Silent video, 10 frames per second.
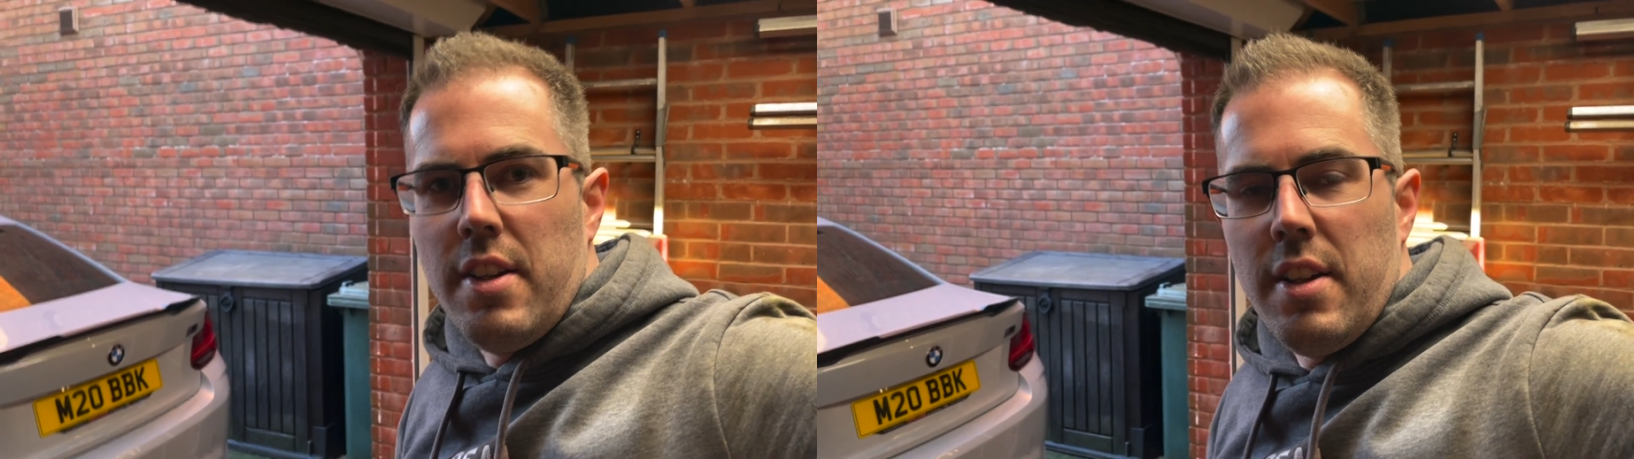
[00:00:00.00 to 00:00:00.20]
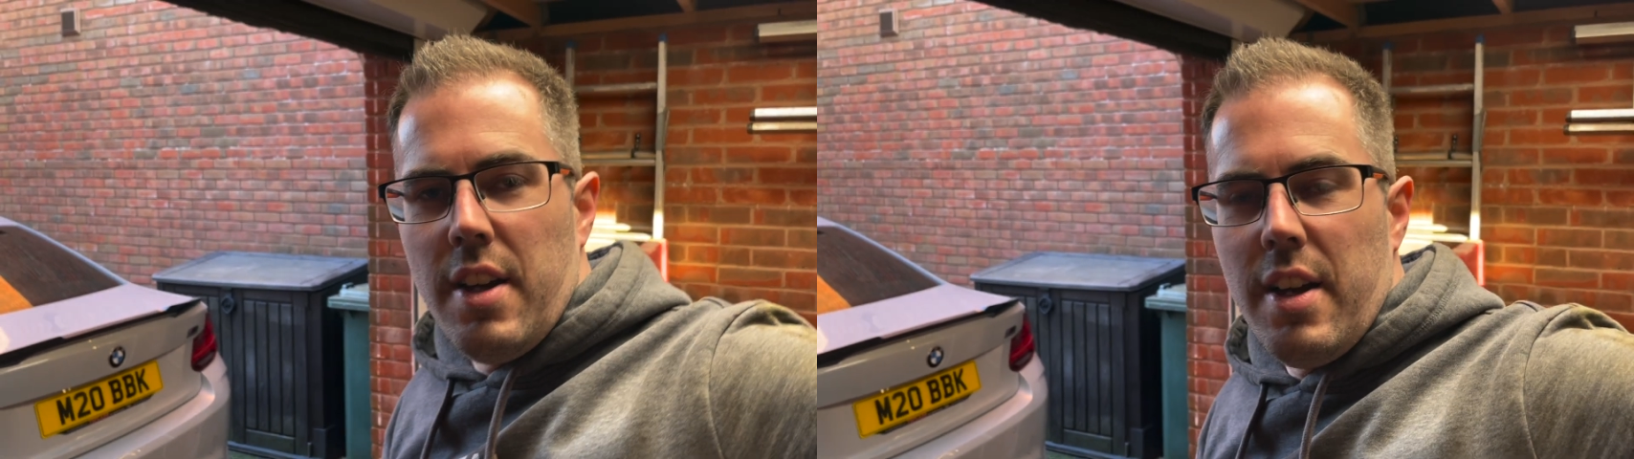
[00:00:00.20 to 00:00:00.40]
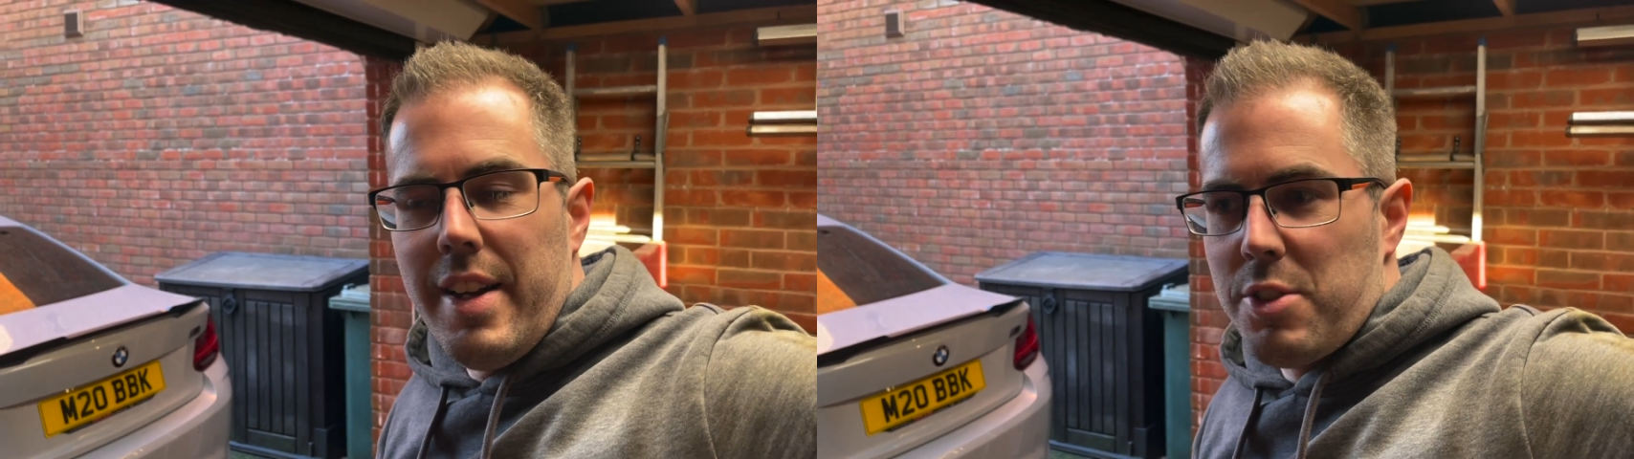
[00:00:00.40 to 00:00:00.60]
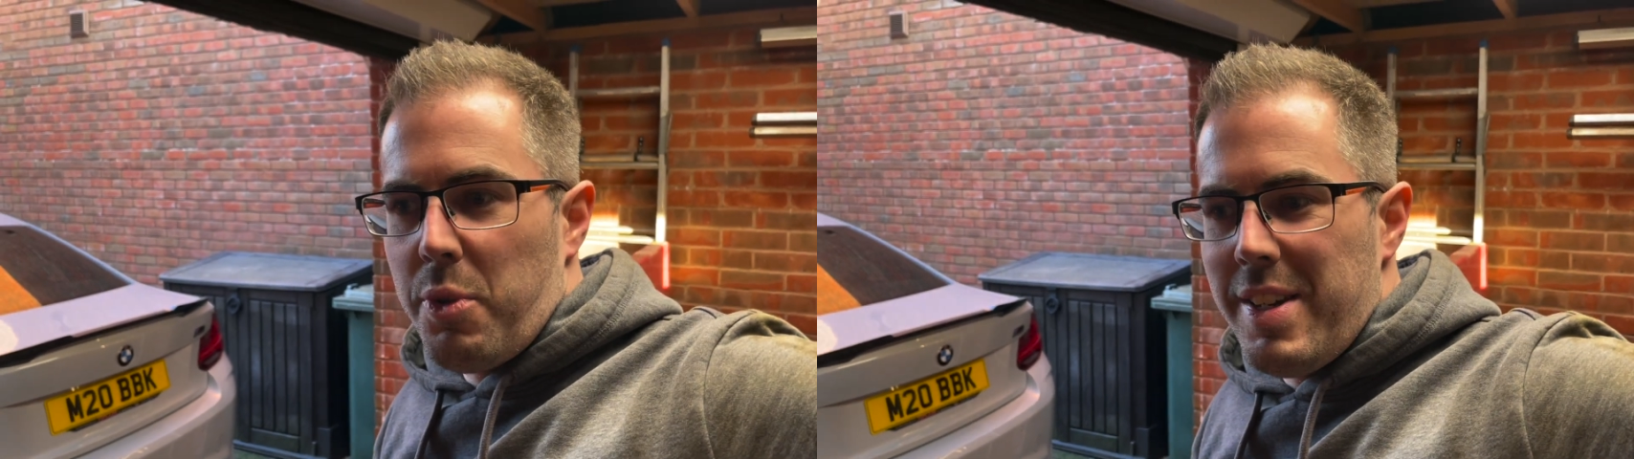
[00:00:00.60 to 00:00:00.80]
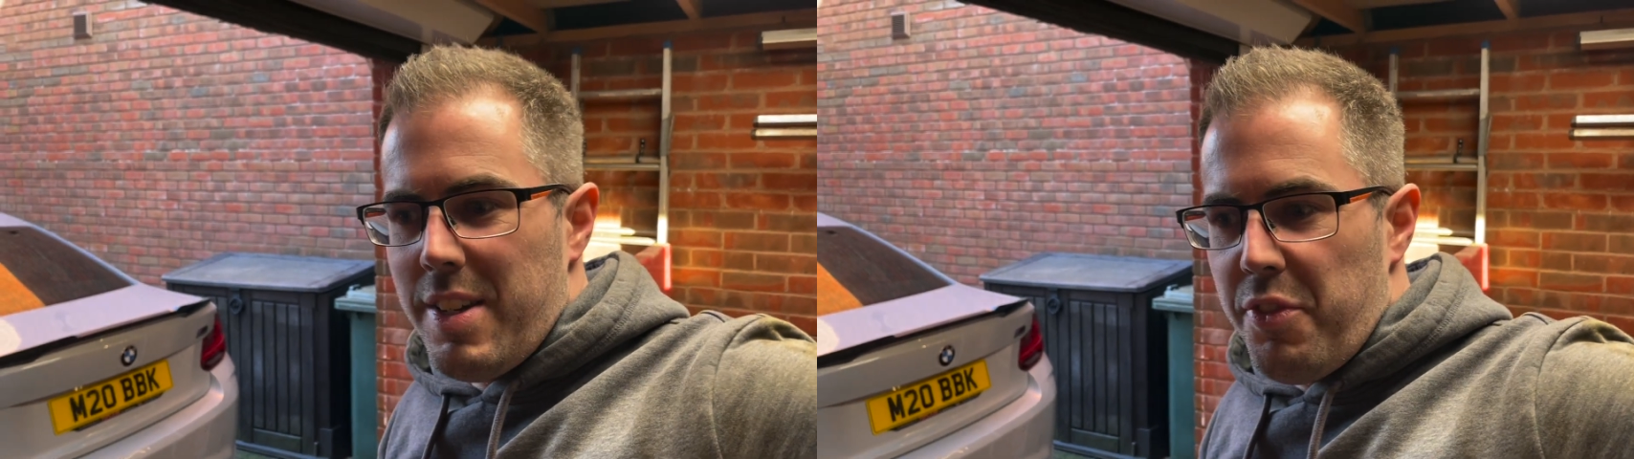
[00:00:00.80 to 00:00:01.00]
It's
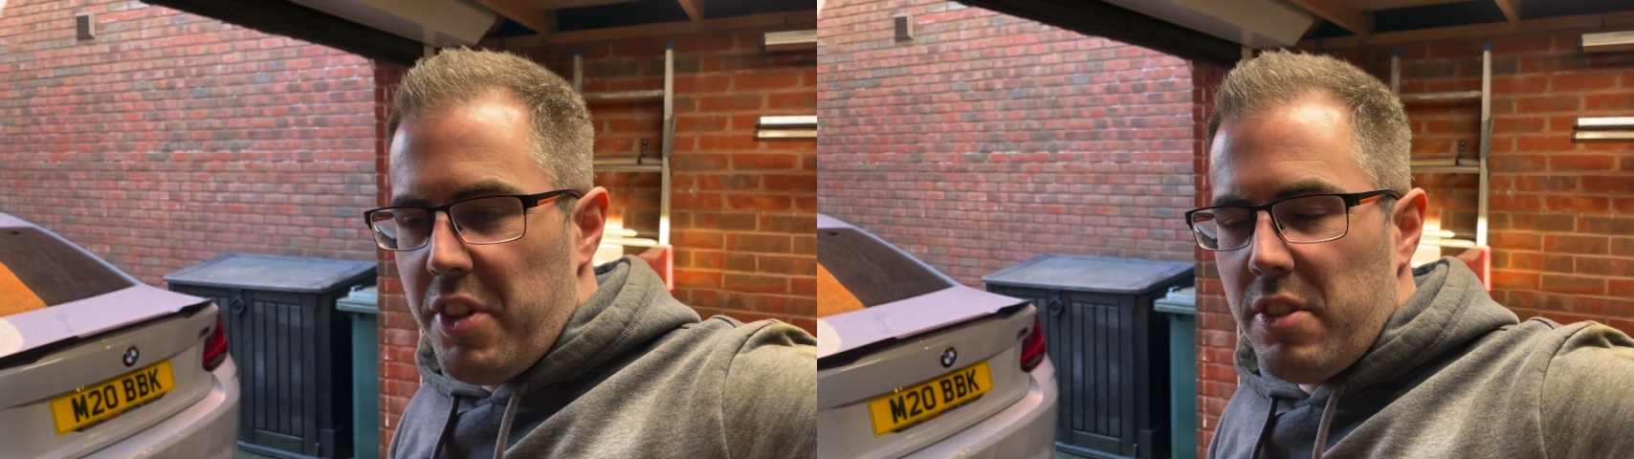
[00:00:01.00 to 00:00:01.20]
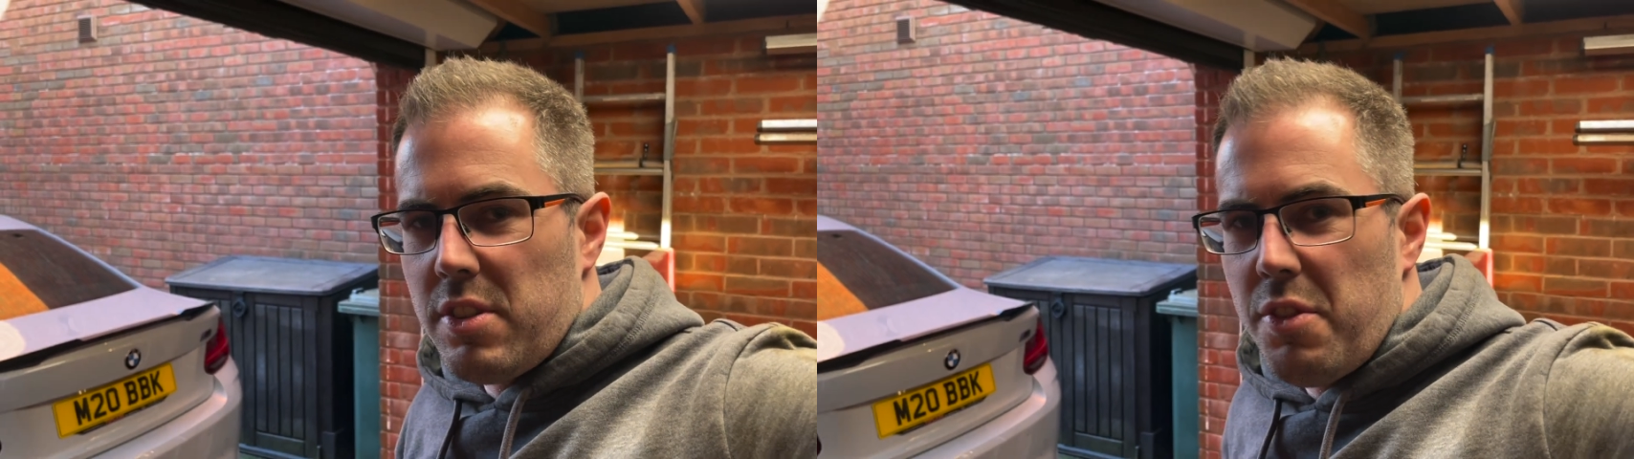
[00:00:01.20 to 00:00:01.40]
quite difficult to